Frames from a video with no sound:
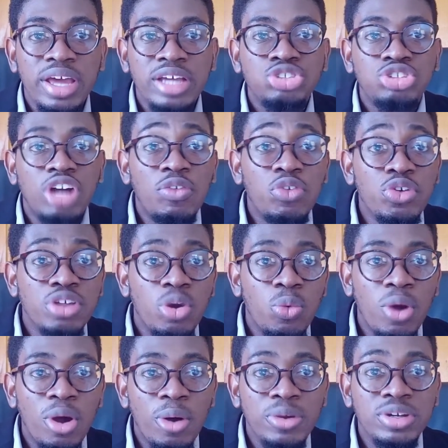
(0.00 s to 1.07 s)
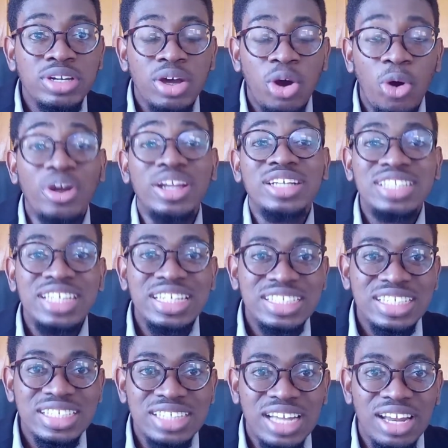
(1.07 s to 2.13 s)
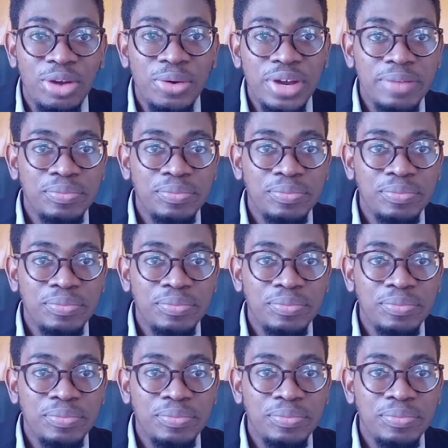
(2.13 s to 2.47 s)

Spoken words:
travel the world on a teacher's salary?